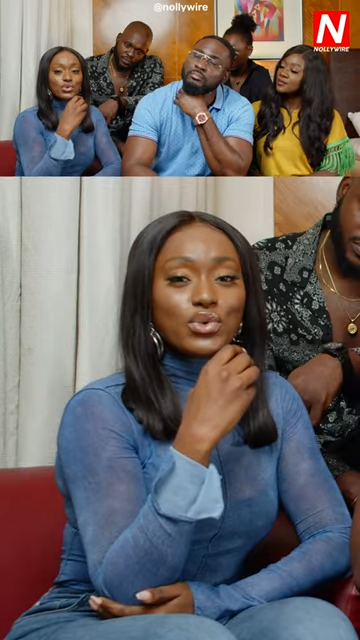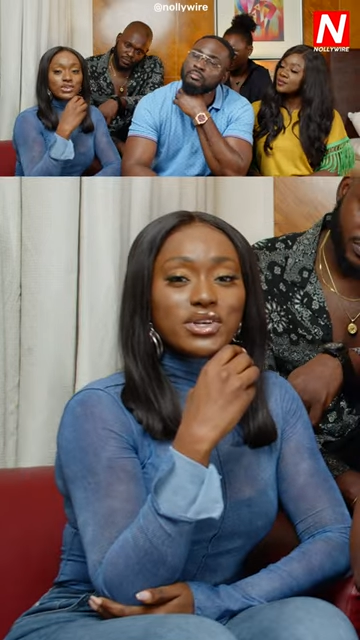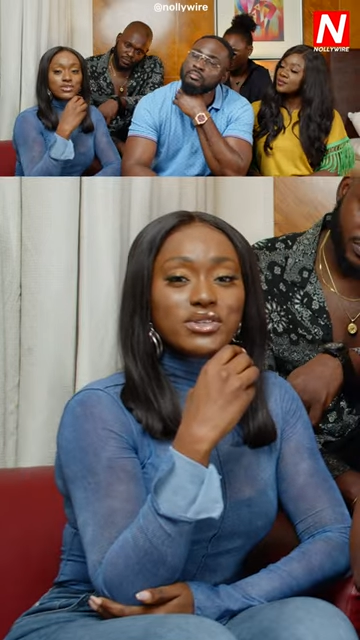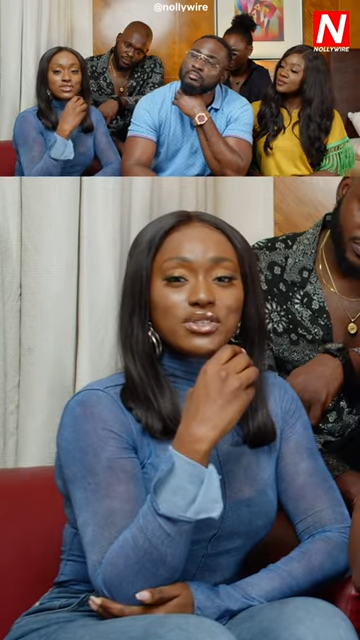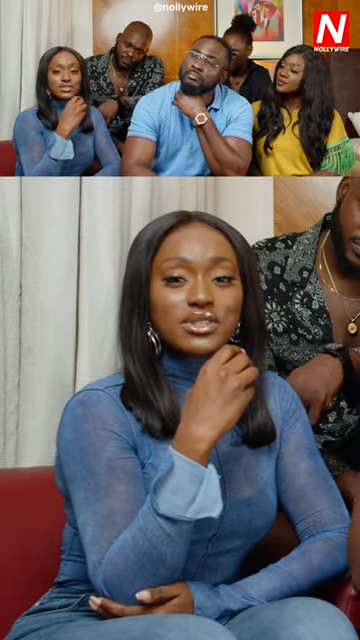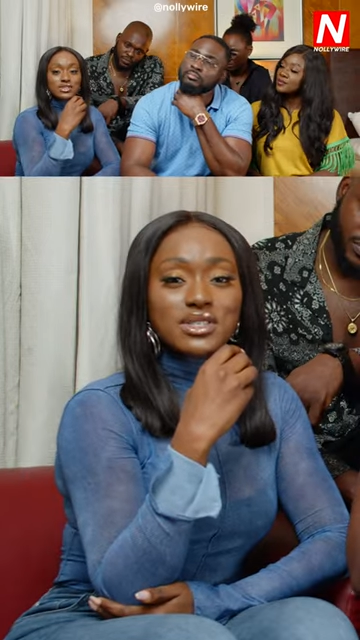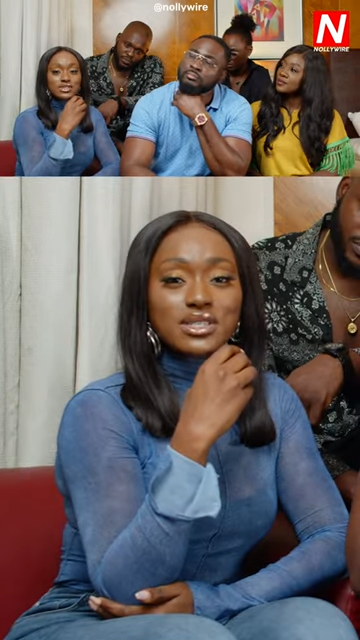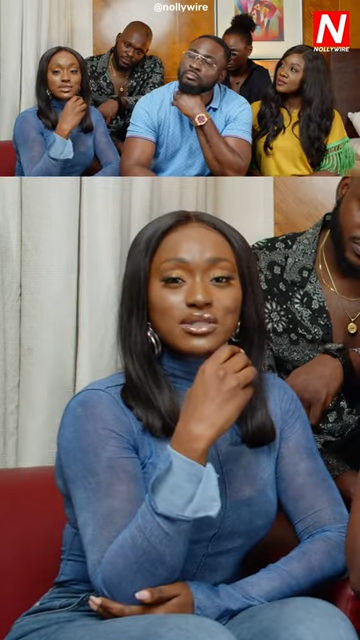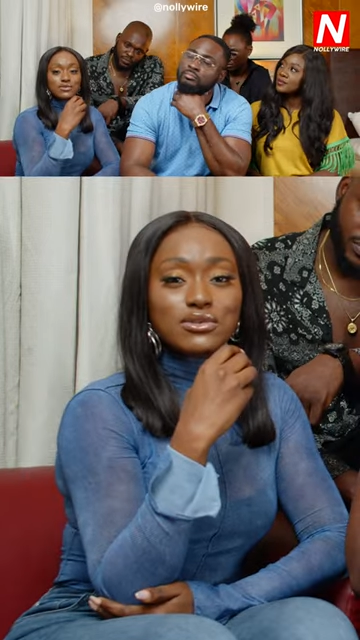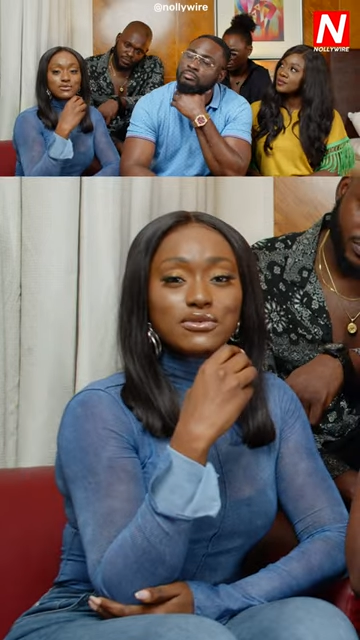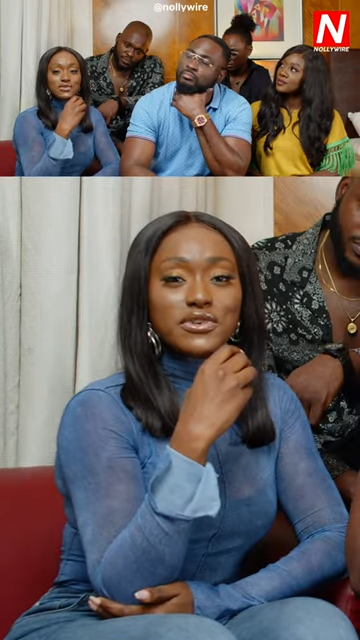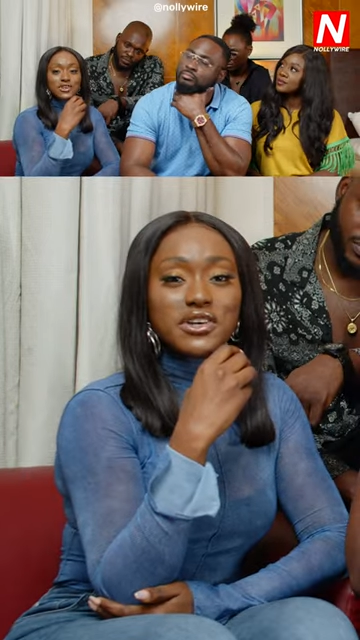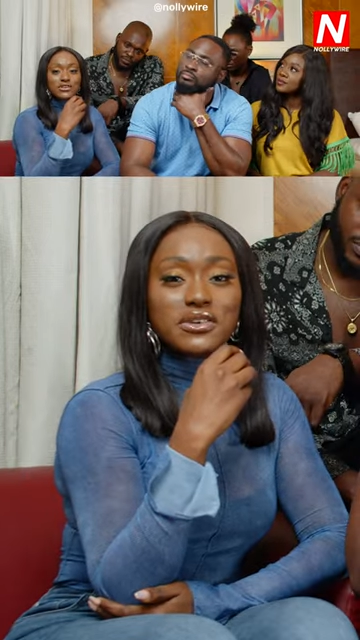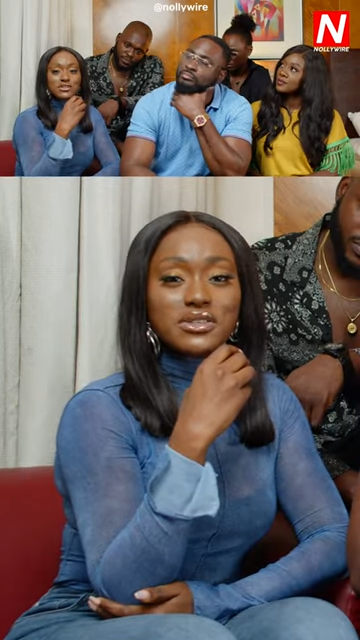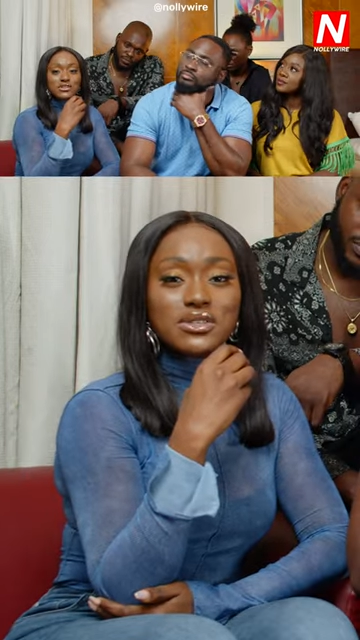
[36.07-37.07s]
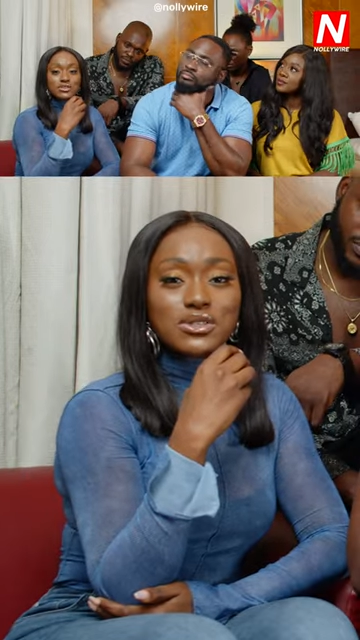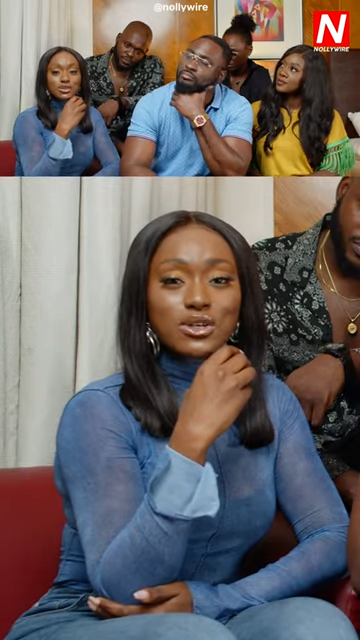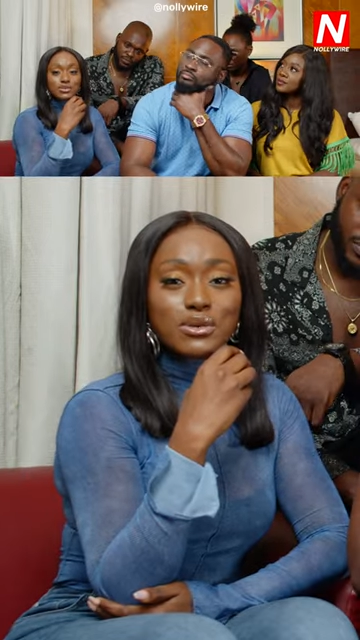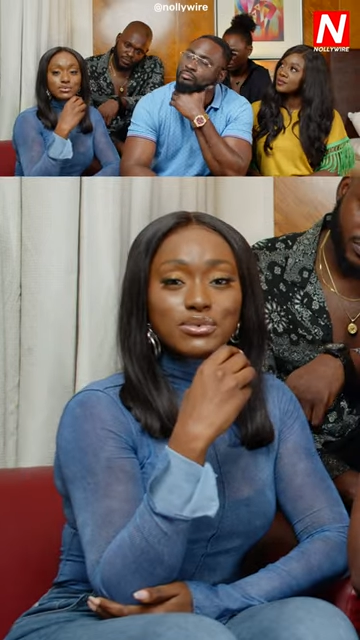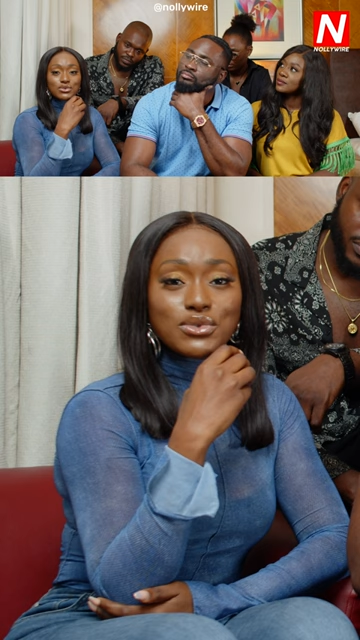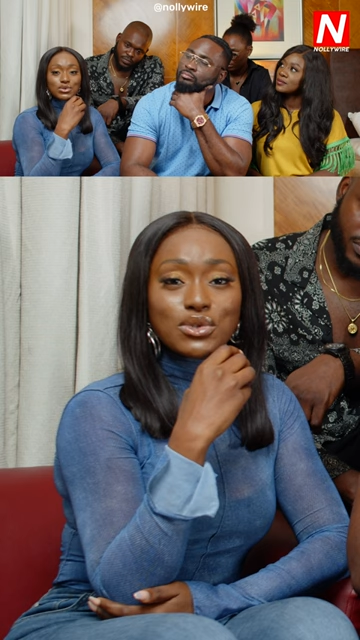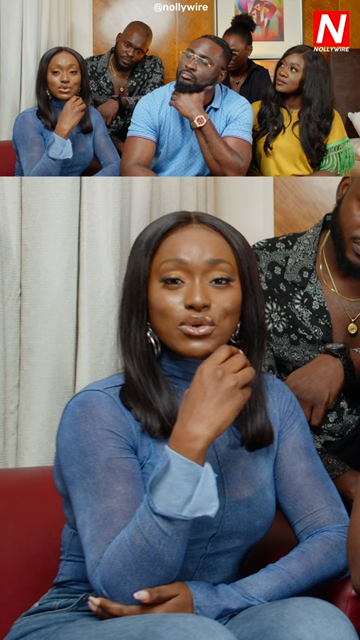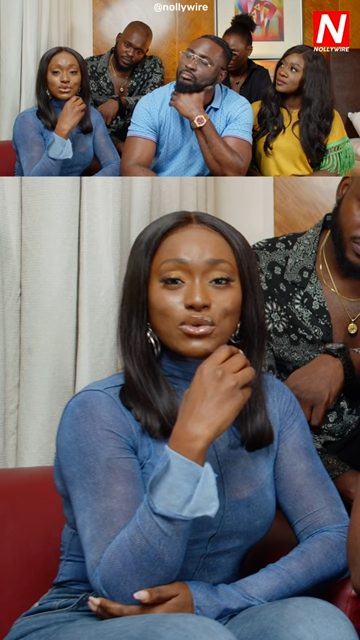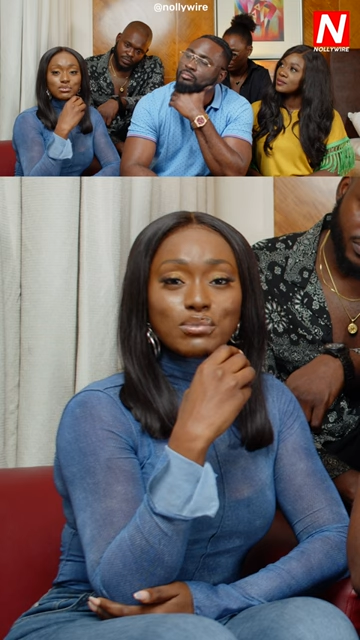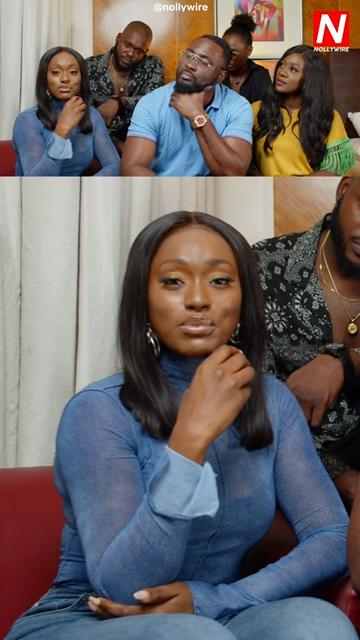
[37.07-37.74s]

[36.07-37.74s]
where she's still very subtle,